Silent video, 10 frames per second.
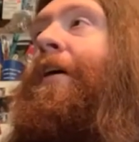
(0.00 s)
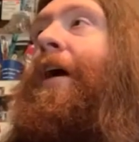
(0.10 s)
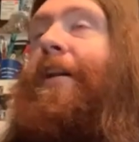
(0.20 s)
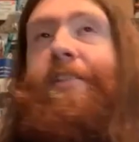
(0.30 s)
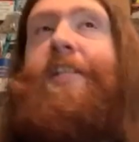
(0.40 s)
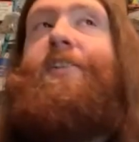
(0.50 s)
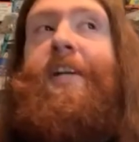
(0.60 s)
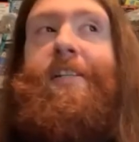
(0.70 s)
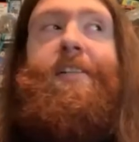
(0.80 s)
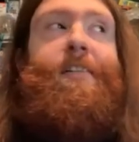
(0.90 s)
And as
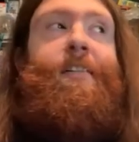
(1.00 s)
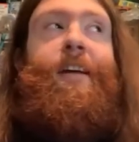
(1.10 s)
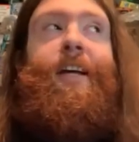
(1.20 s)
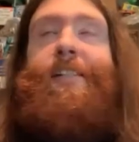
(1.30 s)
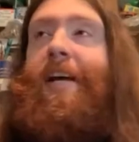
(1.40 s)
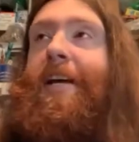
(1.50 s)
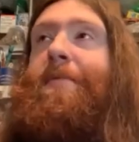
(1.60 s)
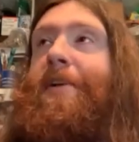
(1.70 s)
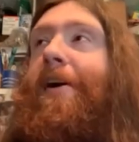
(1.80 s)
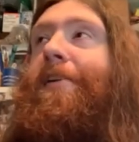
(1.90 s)
interested as I
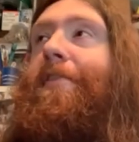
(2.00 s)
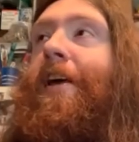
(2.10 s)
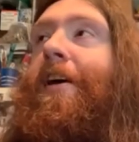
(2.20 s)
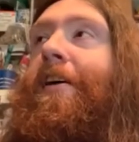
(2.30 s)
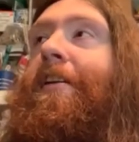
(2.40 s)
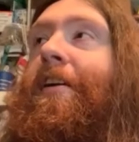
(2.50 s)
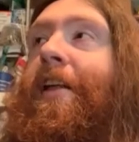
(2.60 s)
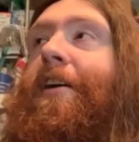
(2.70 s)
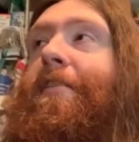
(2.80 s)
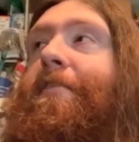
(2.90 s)
am in all of that and
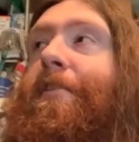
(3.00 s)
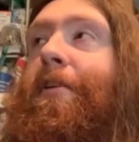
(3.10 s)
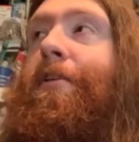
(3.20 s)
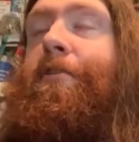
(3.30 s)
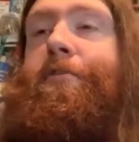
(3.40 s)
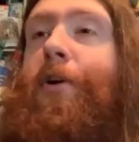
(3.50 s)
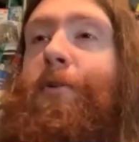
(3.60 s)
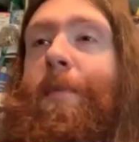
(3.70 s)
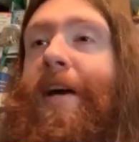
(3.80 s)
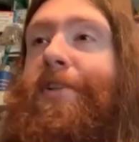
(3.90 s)
like folk
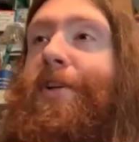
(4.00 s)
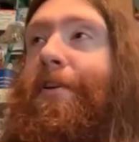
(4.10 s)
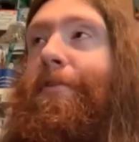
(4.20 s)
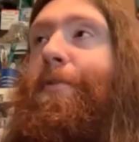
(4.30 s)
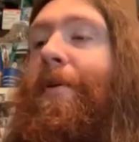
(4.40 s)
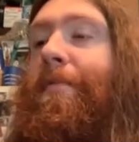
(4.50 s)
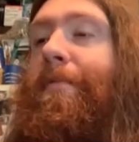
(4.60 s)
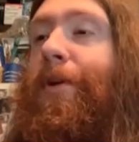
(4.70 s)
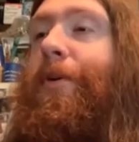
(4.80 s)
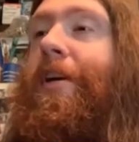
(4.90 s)
magic from
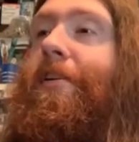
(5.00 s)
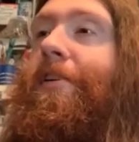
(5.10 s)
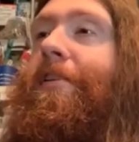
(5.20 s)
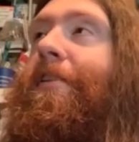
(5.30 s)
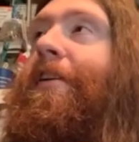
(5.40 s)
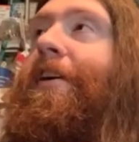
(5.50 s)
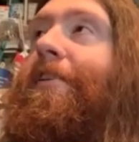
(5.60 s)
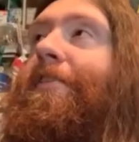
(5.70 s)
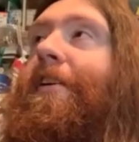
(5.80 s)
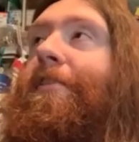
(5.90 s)
New England and all
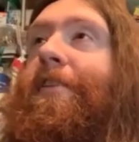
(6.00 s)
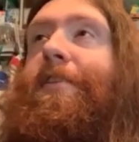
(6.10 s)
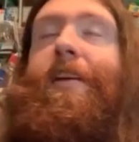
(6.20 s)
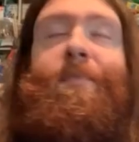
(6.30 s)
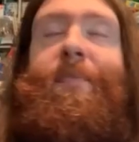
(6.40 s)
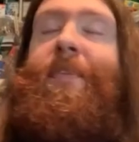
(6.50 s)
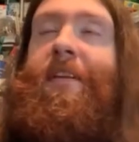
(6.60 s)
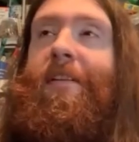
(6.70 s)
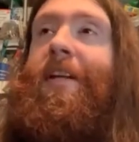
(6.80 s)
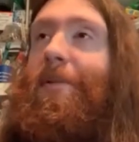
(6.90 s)
this stuff, it's like
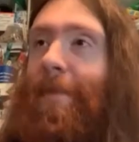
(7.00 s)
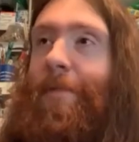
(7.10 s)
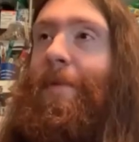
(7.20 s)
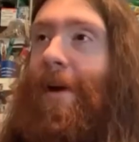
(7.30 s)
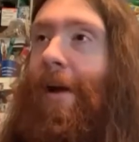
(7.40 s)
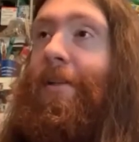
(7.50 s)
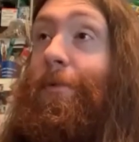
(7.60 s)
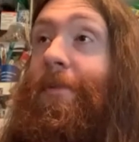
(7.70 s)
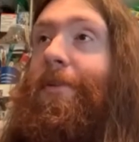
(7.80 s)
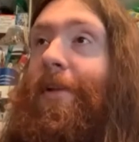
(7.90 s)
let's let's be honest
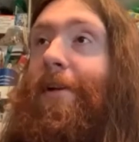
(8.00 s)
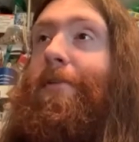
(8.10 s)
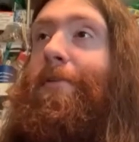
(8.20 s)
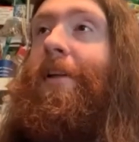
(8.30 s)
with ourselves.